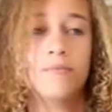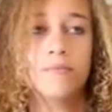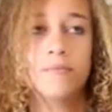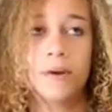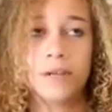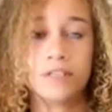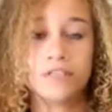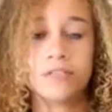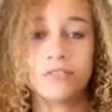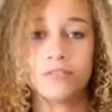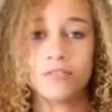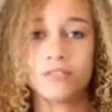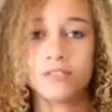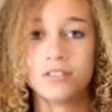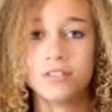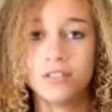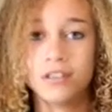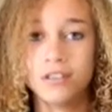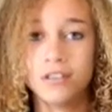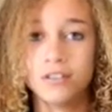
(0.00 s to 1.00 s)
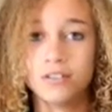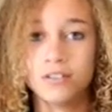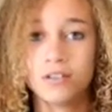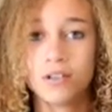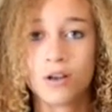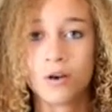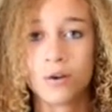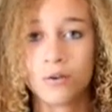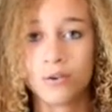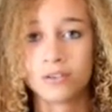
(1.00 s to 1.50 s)
mustard
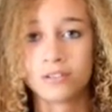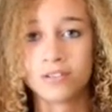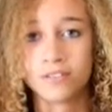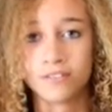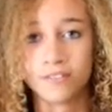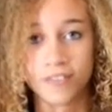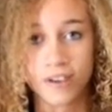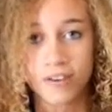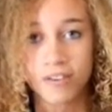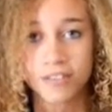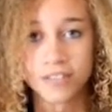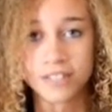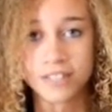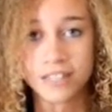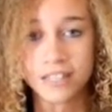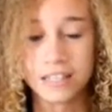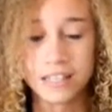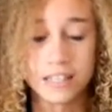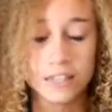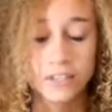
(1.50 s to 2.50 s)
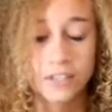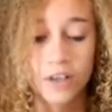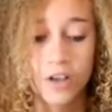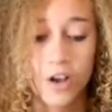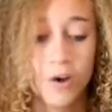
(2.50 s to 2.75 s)
seeds or sunflower seeds